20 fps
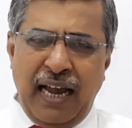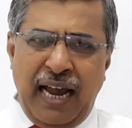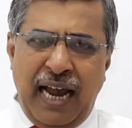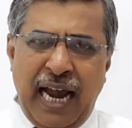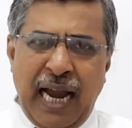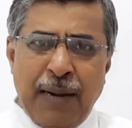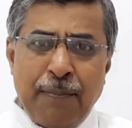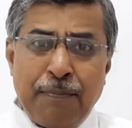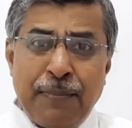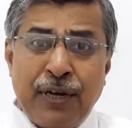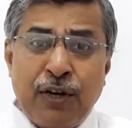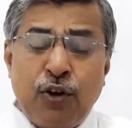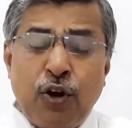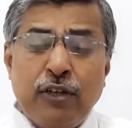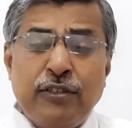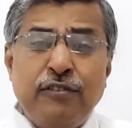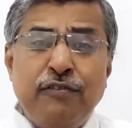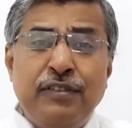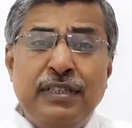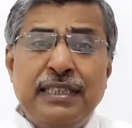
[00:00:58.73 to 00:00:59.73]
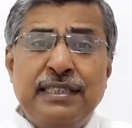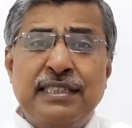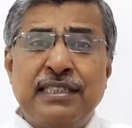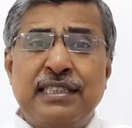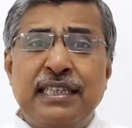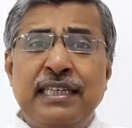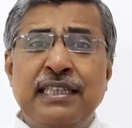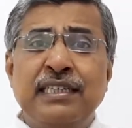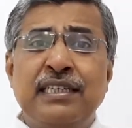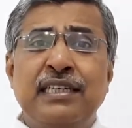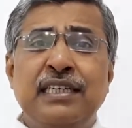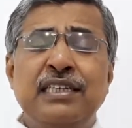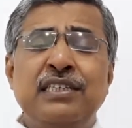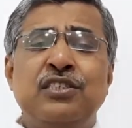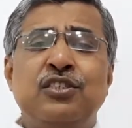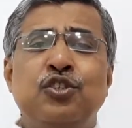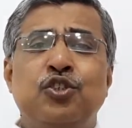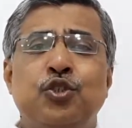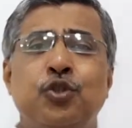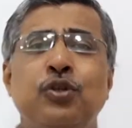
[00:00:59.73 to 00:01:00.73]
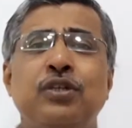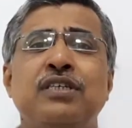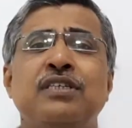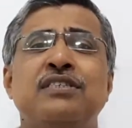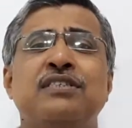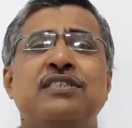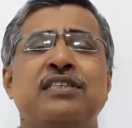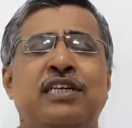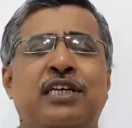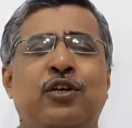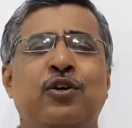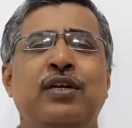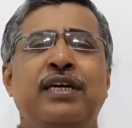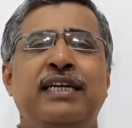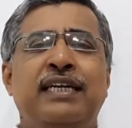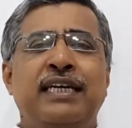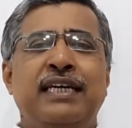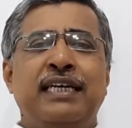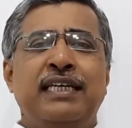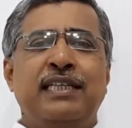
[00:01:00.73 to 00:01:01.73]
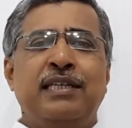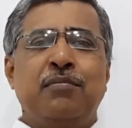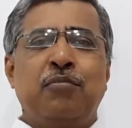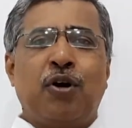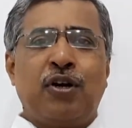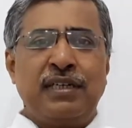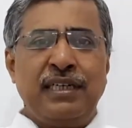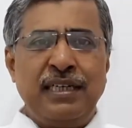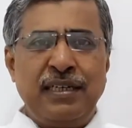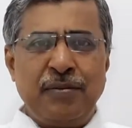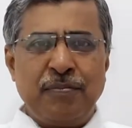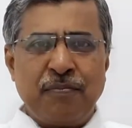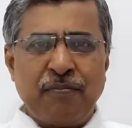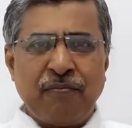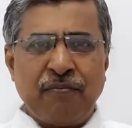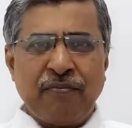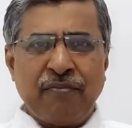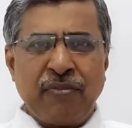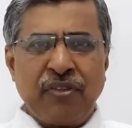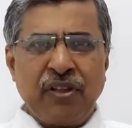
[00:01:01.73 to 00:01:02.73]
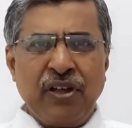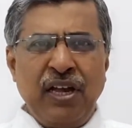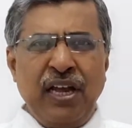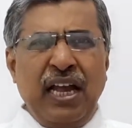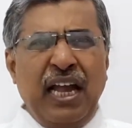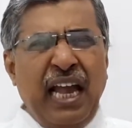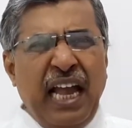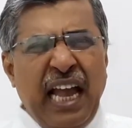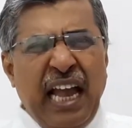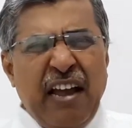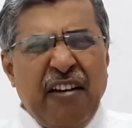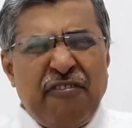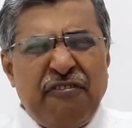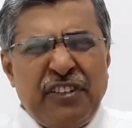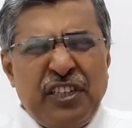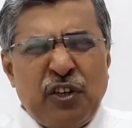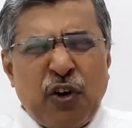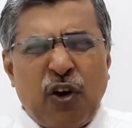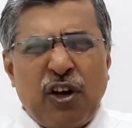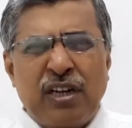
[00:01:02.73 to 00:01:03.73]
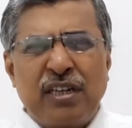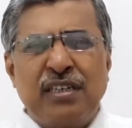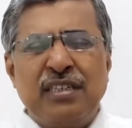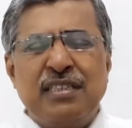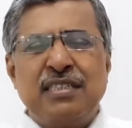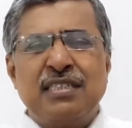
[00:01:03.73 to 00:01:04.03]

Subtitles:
And because of this increased sugar circulating in the body, every organ